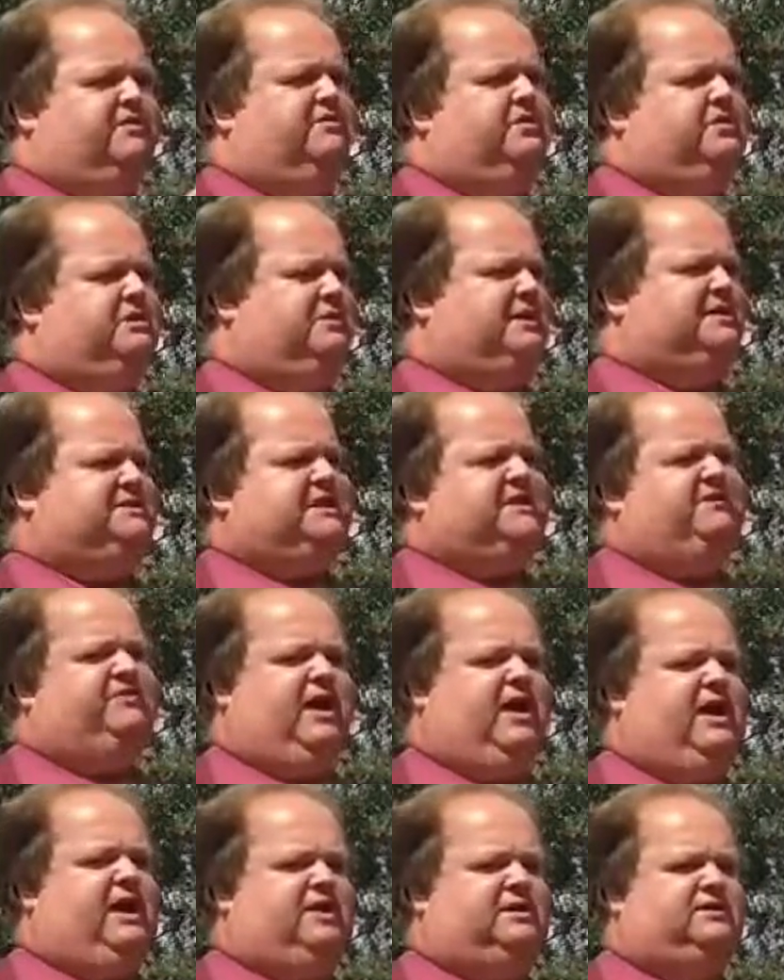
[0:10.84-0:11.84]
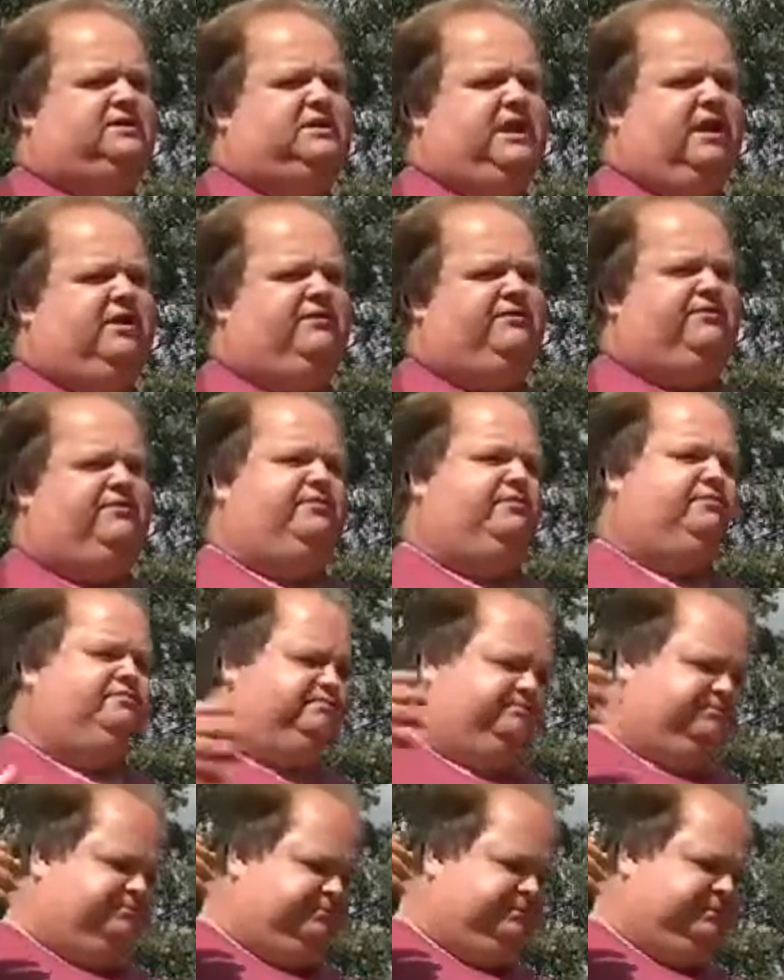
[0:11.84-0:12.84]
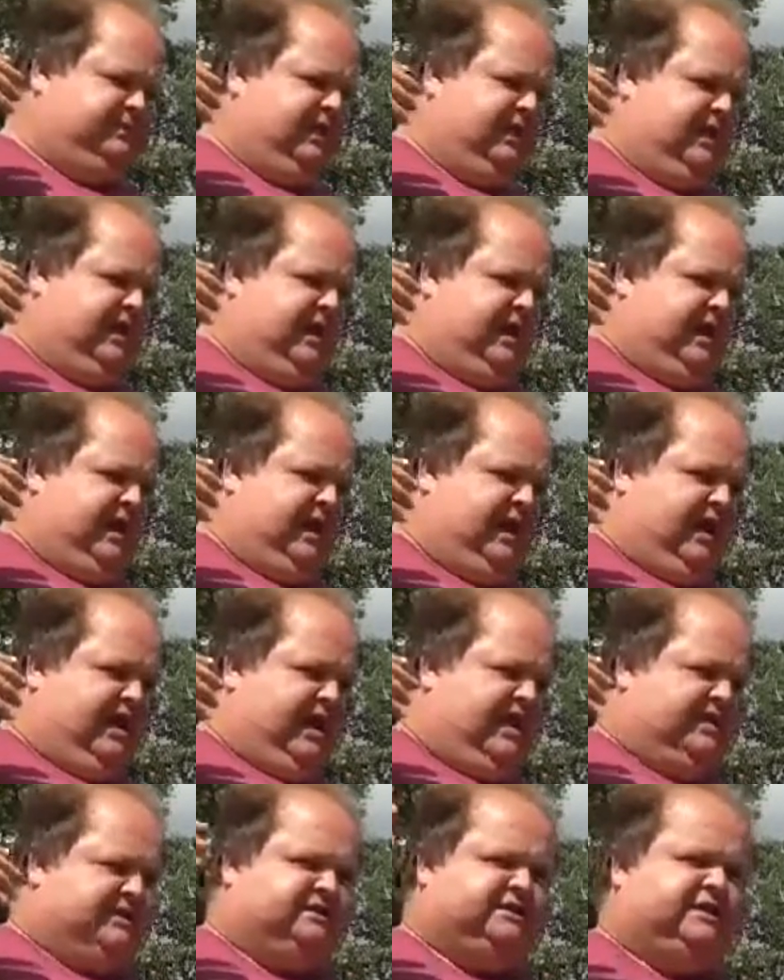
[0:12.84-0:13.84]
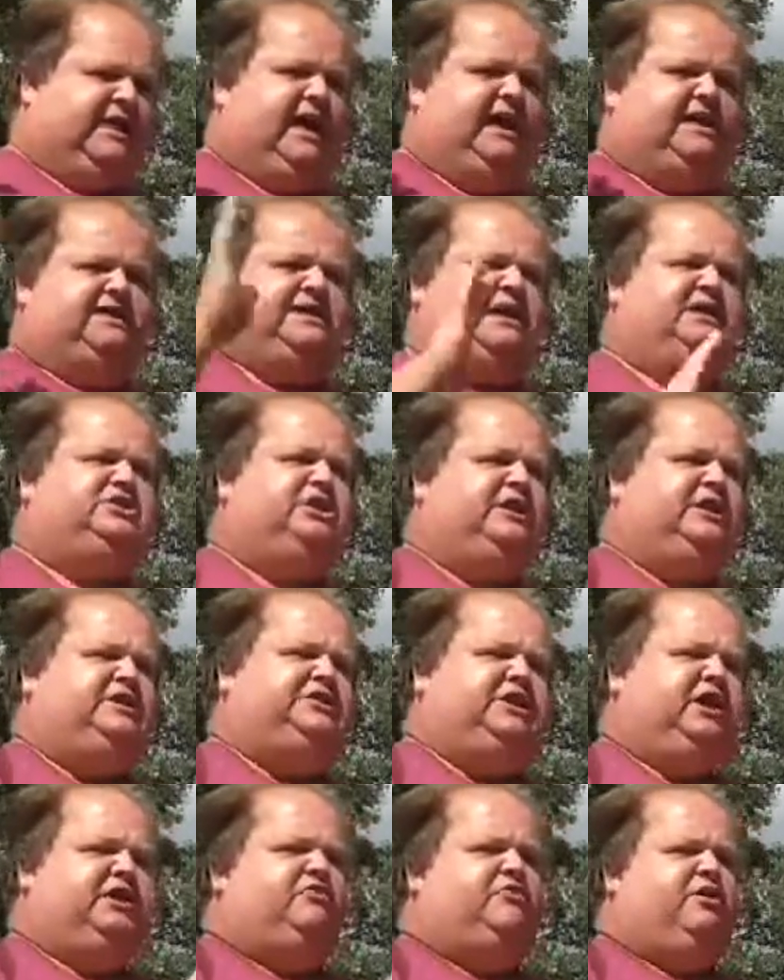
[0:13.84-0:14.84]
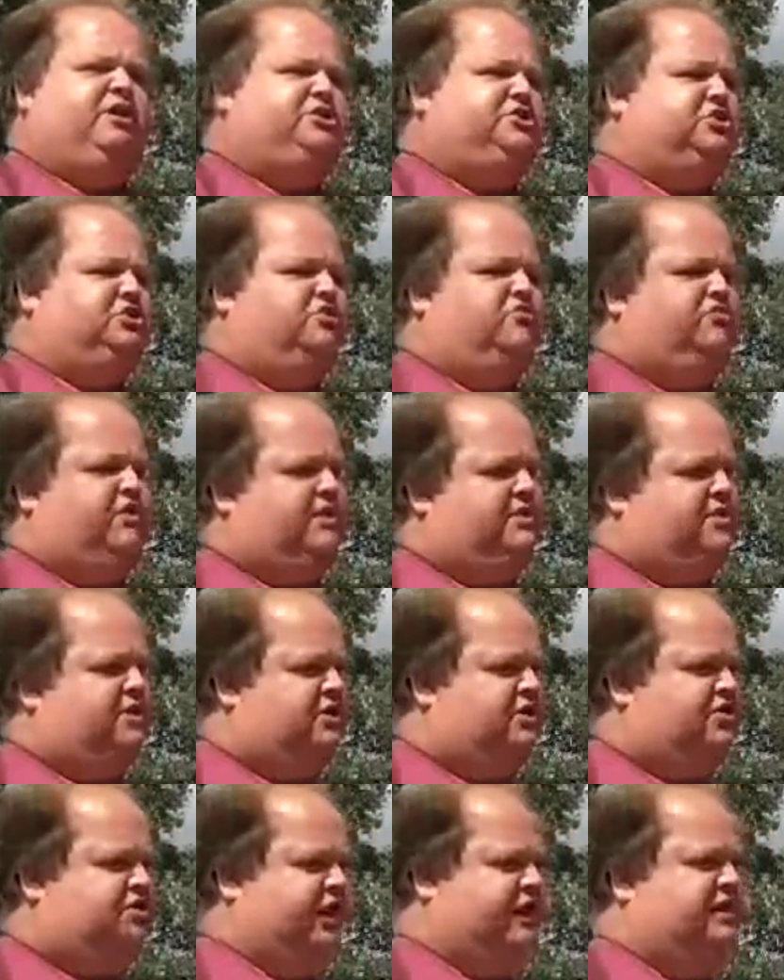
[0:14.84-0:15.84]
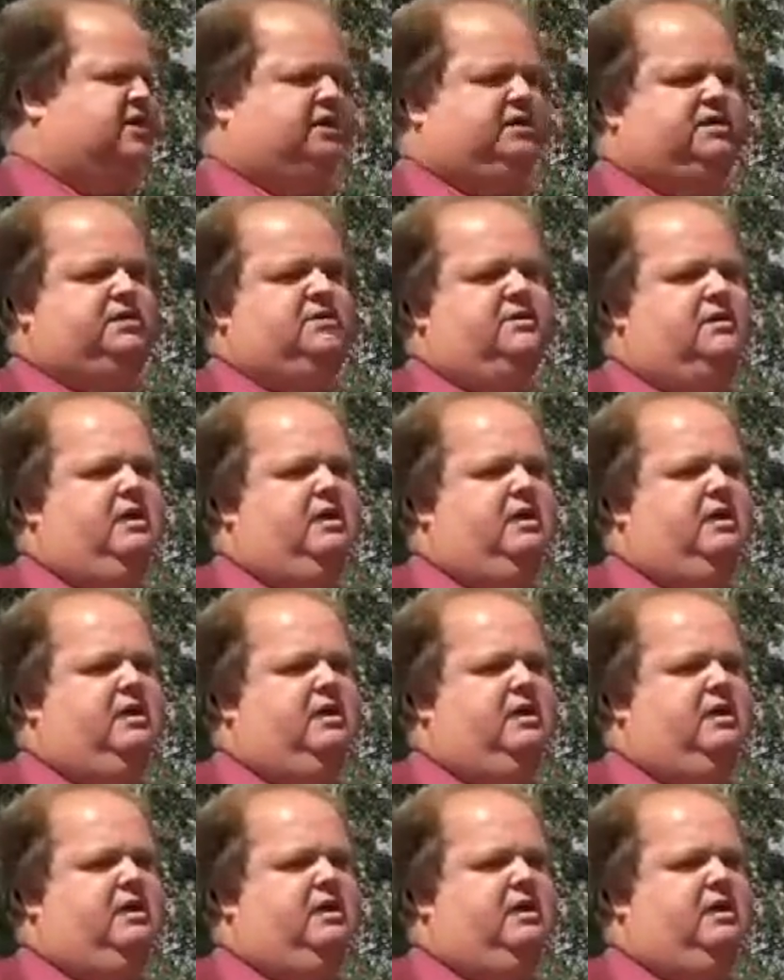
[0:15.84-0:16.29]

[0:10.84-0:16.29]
deal of the domestic violence stuff, it's actually generational rather than gendered.